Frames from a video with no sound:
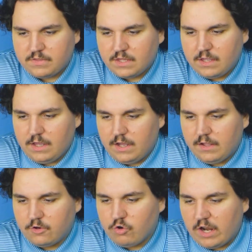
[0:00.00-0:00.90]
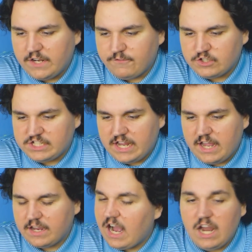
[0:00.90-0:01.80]
Grande for
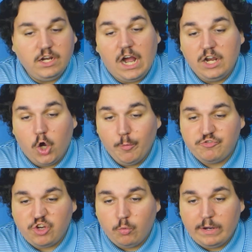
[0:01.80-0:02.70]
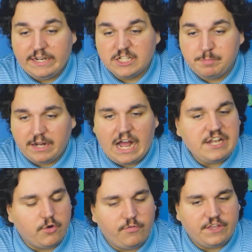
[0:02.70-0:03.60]
SAG. I hope she wins, but I
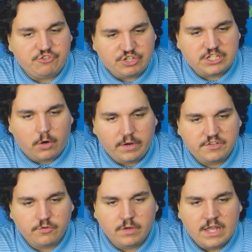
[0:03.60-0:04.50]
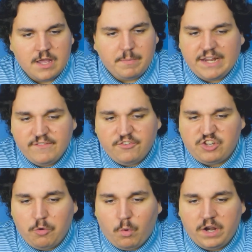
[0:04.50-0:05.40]
don't think she's going to. But even if
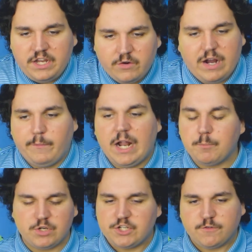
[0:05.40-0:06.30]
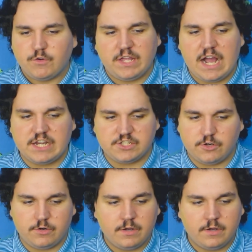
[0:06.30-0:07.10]
she won here, I would not predict her for the Oscar.